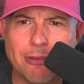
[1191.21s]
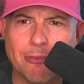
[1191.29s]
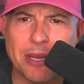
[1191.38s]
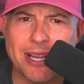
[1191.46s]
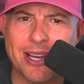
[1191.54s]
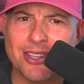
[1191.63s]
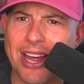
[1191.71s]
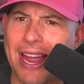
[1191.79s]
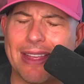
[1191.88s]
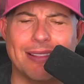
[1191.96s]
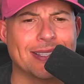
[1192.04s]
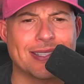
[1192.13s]
Because
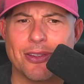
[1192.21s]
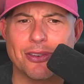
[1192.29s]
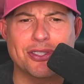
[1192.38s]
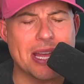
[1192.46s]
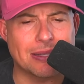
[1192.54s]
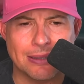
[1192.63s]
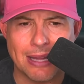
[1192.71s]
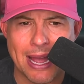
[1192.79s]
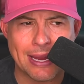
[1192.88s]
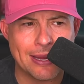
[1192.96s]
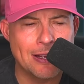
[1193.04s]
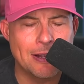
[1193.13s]
listen, there's nothing
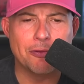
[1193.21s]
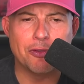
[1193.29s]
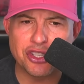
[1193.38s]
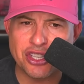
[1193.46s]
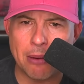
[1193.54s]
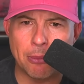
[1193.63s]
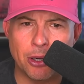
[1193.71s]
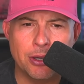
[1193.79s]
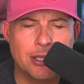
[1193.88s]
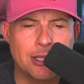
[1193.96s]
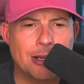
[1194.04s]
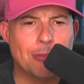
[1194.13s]
like the summer,
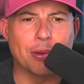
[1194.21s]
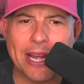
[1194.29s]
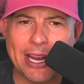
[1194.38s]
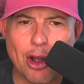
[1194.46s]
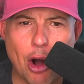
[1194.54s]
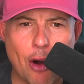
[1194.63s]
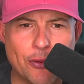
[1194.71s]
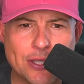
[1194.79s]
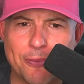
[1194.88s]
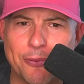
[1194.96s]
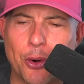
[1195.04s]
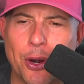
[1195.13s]
playing golf with
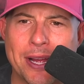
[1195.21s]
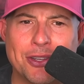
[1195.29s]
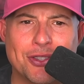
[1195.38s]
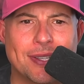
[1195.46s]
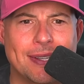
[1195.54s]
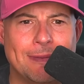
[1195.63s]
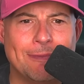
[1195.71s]
some friends,